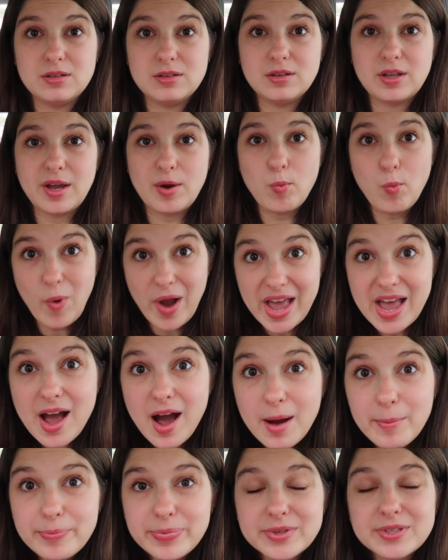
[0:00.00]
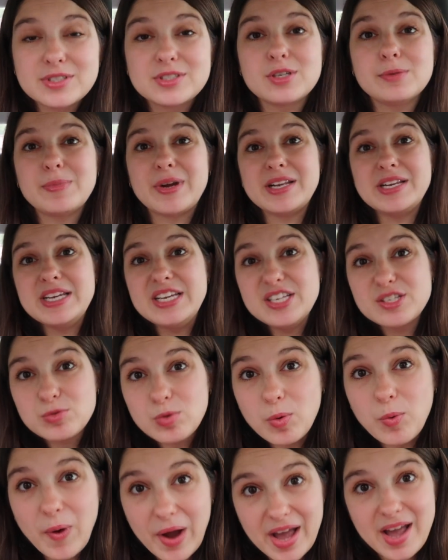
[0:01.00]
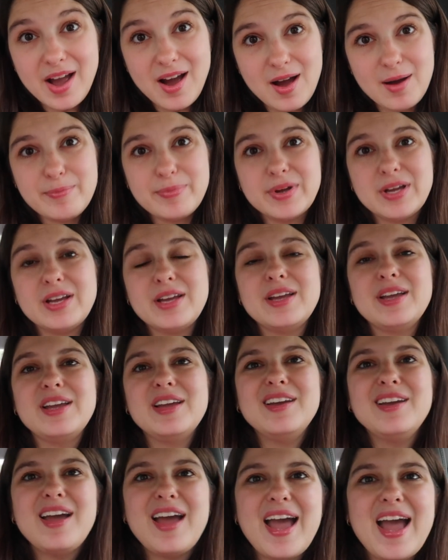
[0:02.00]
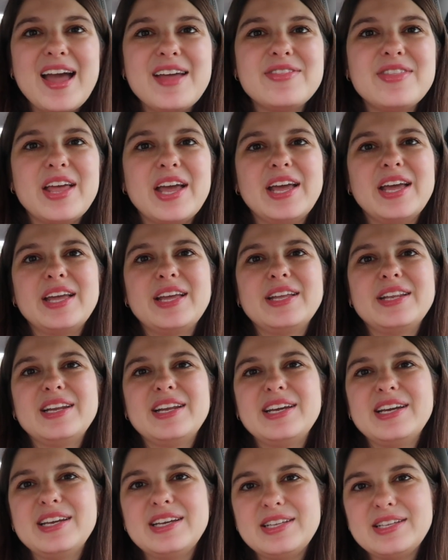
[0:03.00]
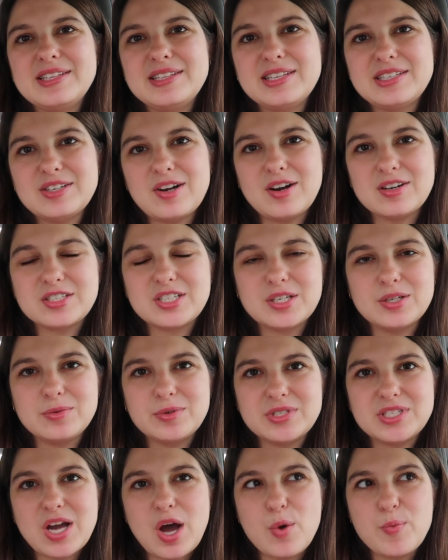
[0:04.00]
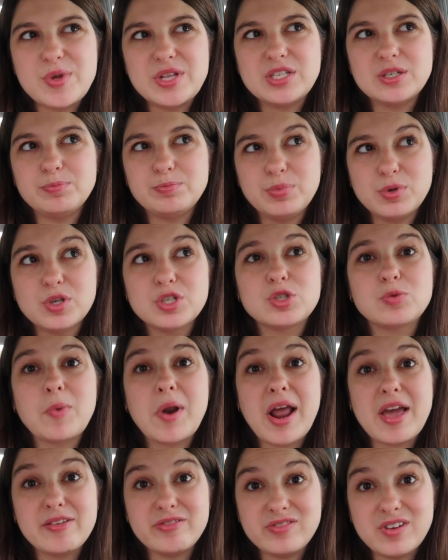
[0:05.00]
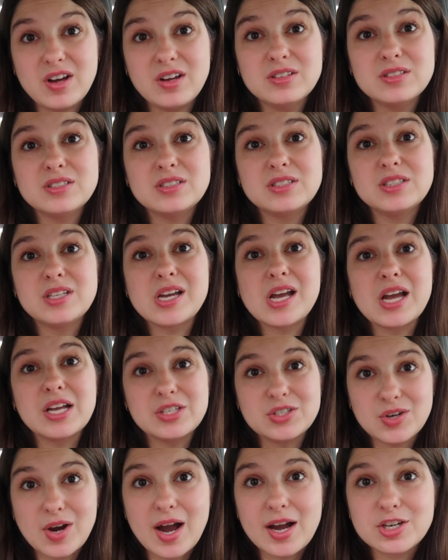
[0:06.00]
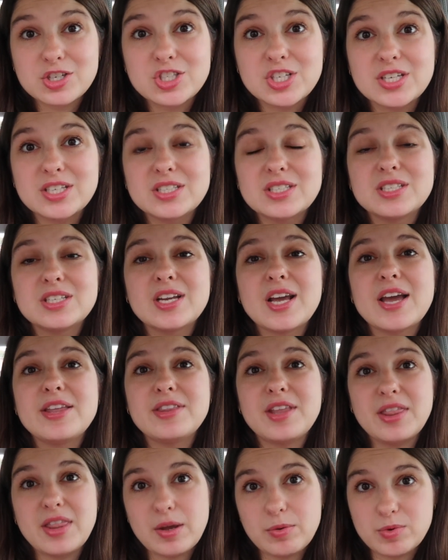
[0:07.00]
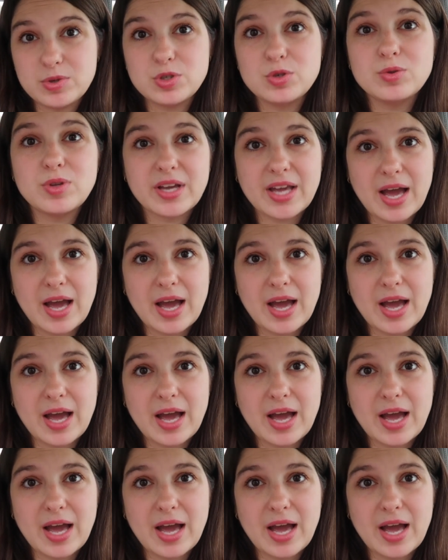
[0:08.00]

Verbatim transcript: like way up, so my knees were way up. And then the doctor would tell me to push when I felt the contraction, and then they would do the